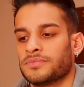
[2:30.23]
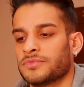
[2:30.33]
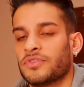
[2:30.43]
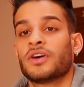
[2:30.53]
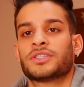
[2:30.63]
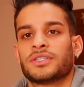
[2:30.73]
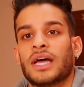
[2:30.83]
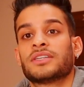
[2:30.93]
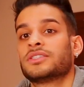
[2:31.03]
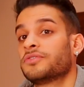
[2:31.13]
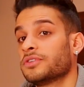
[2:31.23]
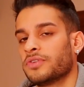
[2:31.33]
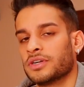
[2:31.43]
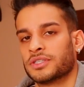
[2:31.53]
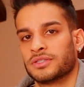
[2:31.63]
function, has different
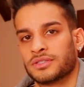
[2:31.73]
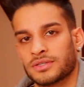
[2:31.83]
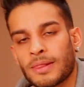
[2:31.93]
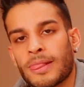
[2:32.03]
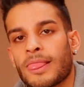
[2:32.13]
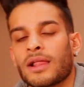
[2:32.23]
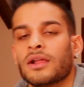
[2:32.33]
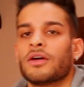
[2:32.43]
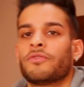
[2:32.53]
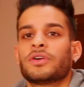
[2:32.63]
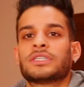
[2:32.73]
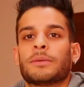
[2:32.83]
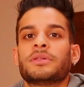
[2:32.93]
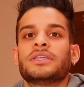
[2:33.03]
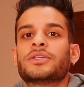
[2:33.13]
functions. For
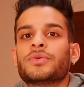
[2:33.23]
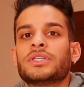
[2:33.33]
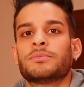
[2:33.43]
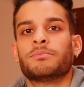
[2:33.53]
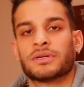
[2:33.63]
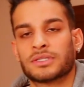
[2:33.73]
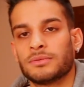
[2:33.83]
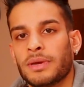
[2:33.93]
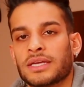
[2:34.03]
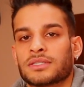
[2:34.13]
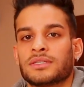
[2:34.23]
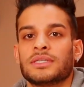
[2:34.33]
example, increased muscle mass,